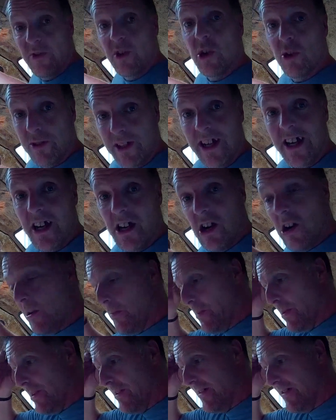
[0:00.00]
got it up.
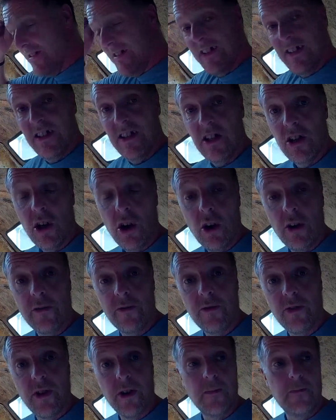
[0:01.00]
I've
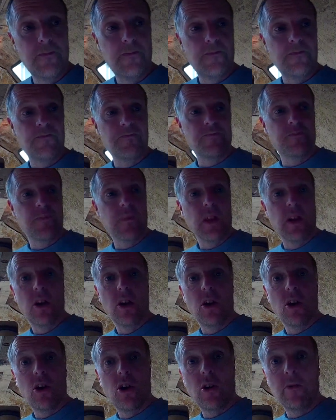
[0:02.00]
um,
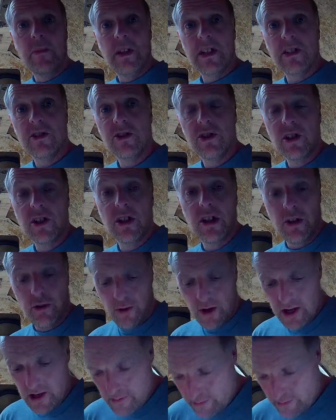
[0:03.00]
I mixed the glue up.